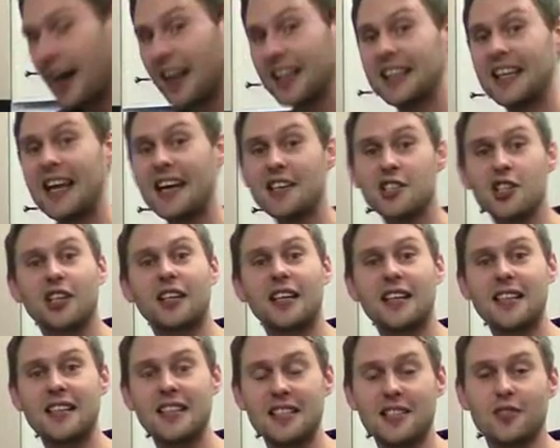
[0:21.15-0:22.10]

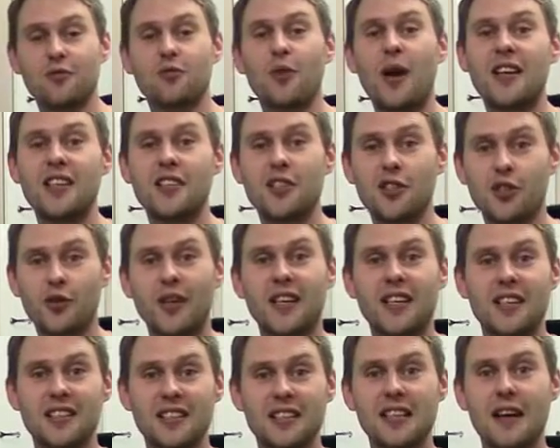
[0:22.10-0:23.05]
Allegedly, this is ready to
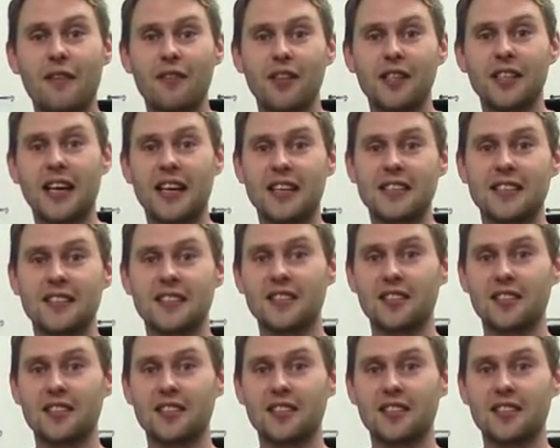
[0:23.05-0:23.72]
drink in 7 days,